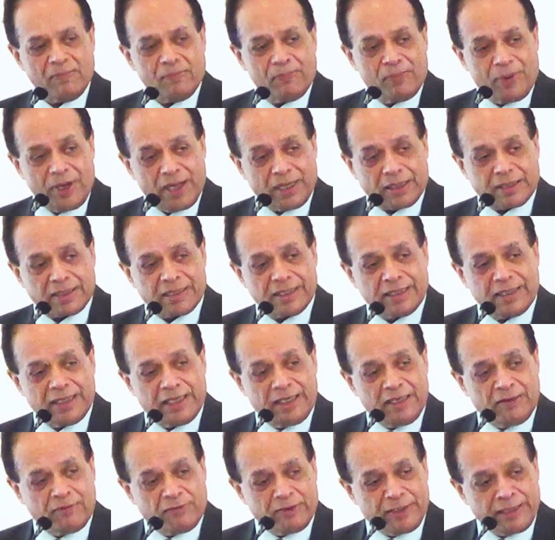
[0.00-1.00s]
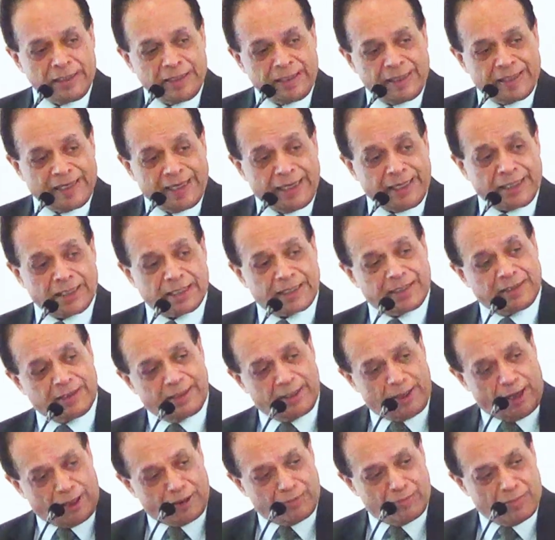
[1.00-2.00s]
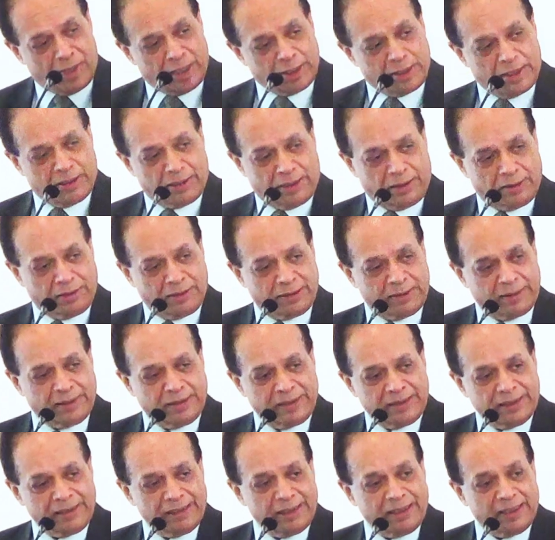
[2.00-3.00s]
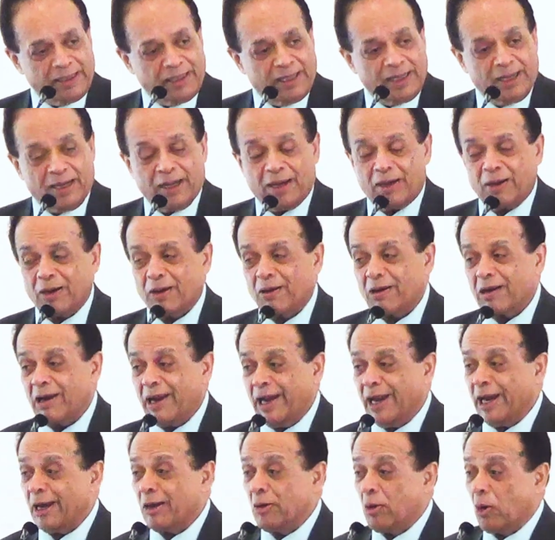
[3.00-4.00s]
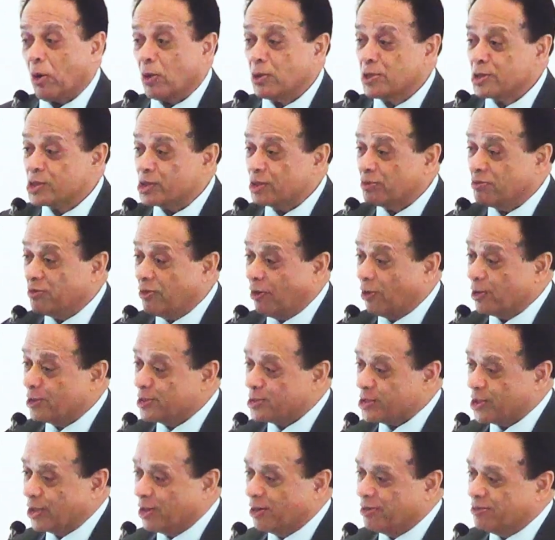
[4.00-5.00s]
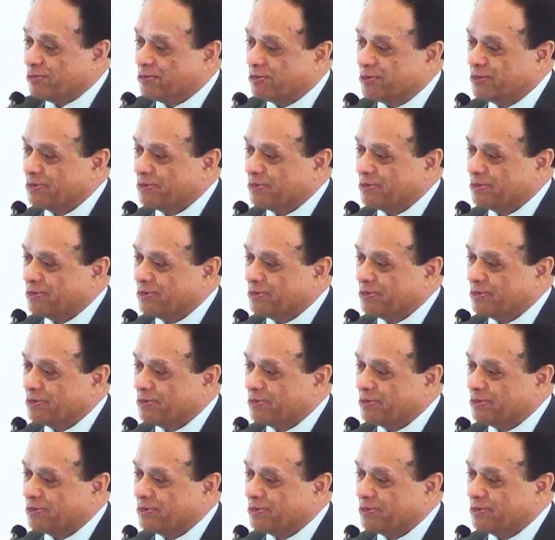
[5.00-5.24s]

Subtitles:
But even that young mother, her hand also falls off